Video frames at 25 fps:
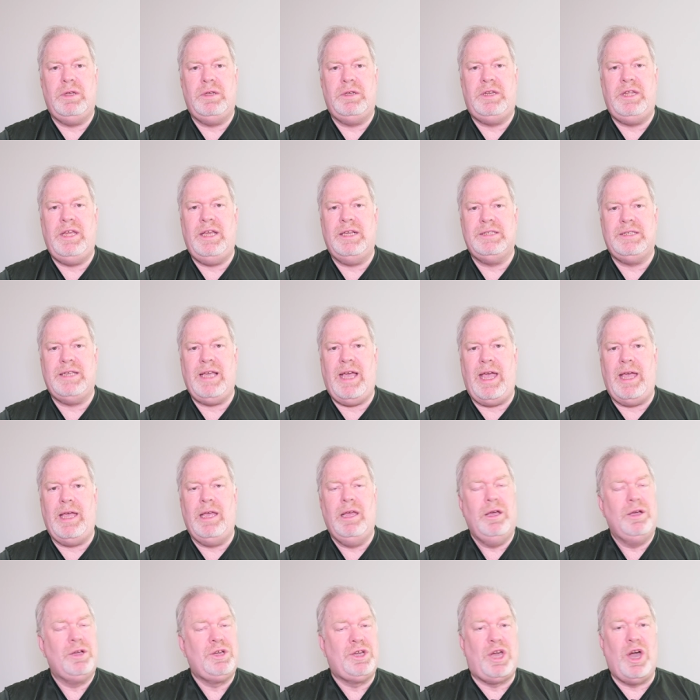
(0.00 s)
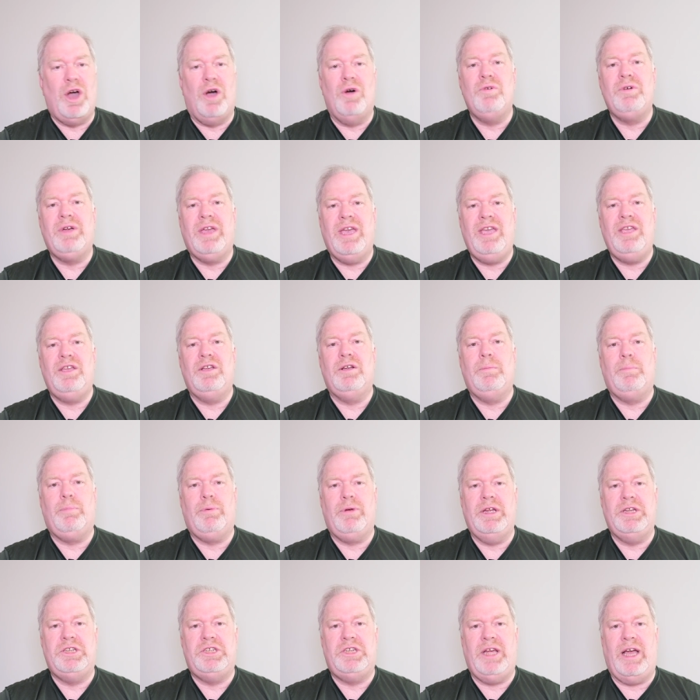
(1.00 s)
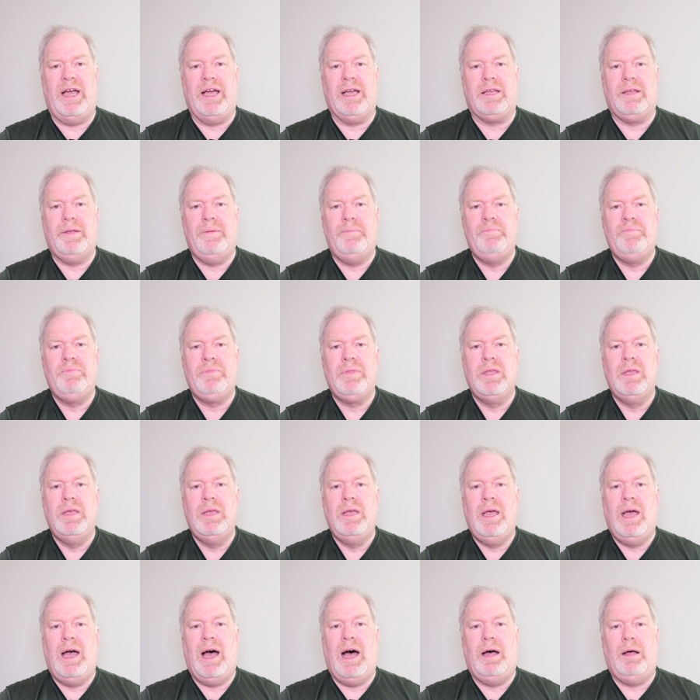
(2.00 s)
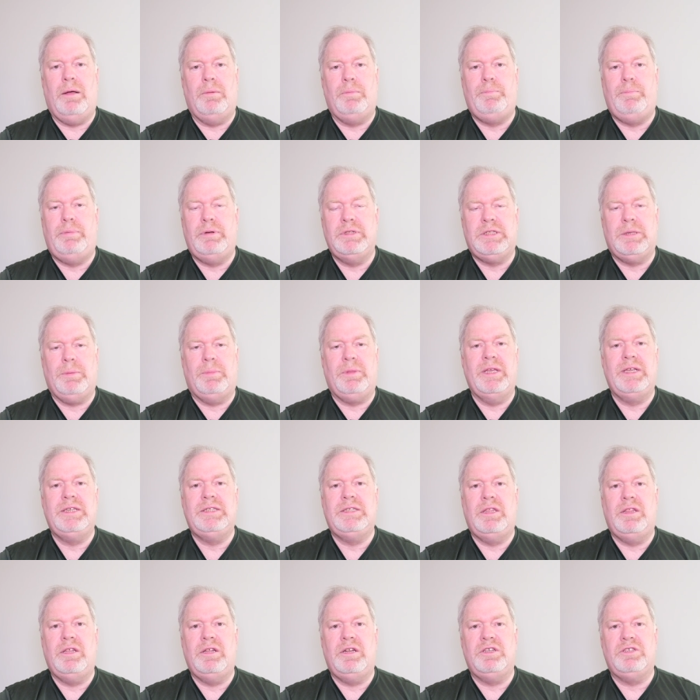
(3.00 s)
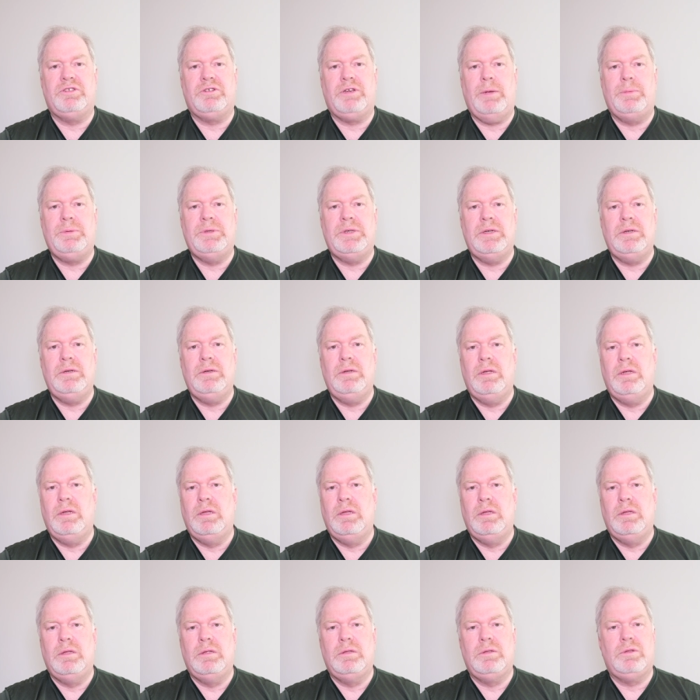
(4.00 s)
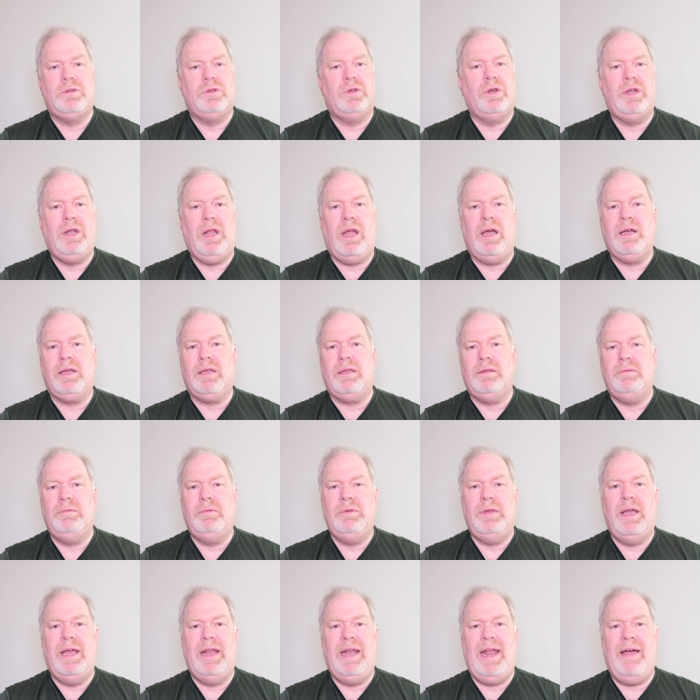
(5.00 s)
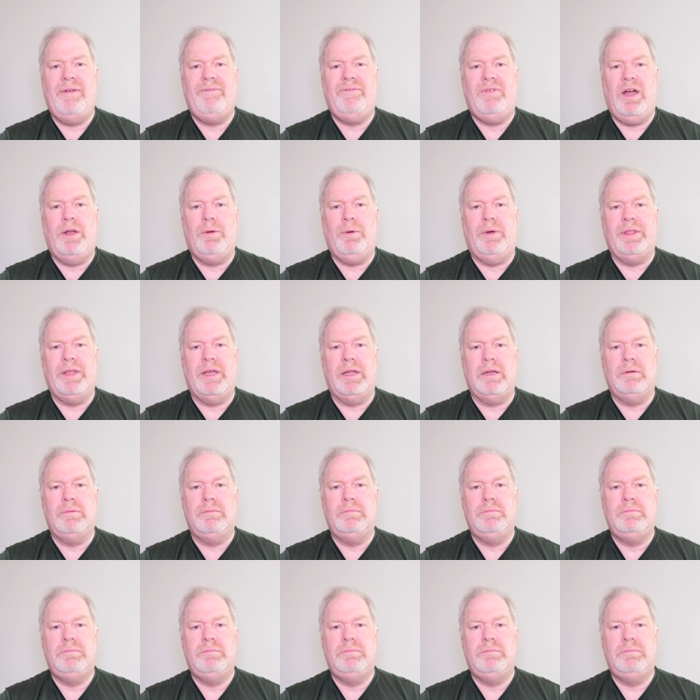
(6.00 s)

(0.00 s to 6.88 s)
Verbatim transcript: TSA. Go get your pre-check. I'll put some links in the description. Good luck and have fun with it.